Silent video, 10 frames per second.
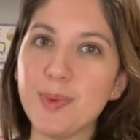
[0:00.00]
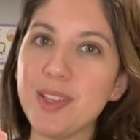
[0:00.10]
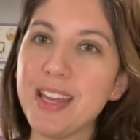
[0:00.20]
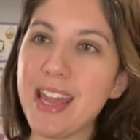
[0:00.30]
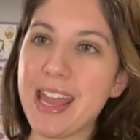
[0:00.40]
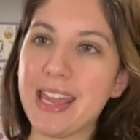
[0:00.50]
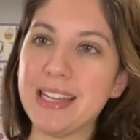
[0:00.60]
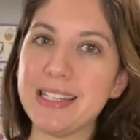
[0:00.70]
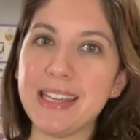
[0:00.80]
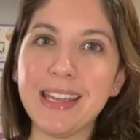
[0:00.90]
where the
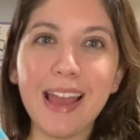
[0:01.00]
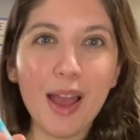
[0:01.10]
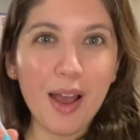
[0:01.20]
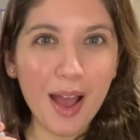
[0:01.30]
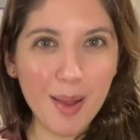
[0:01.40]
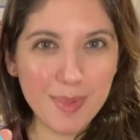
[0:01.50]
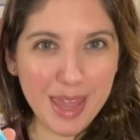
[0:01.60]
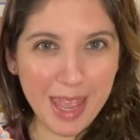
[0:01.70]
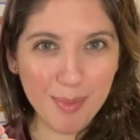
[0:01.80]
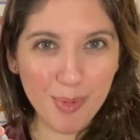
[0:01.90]
hand
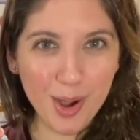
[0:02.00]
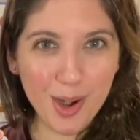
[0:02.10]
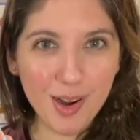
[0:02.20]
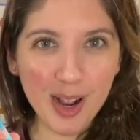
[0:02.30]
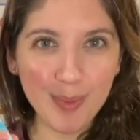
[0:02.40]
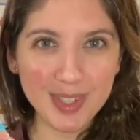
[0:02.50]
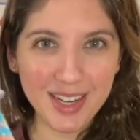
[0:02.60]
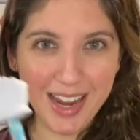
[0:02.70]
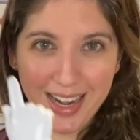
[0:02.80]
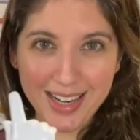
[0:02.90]
pointer comes in
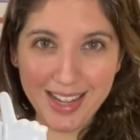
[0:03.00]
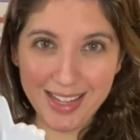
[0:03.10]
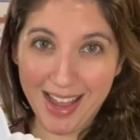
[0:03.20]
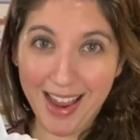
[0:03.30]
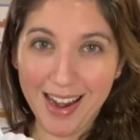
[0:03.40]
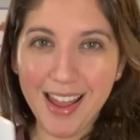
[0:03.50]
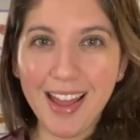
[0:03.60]
handy again.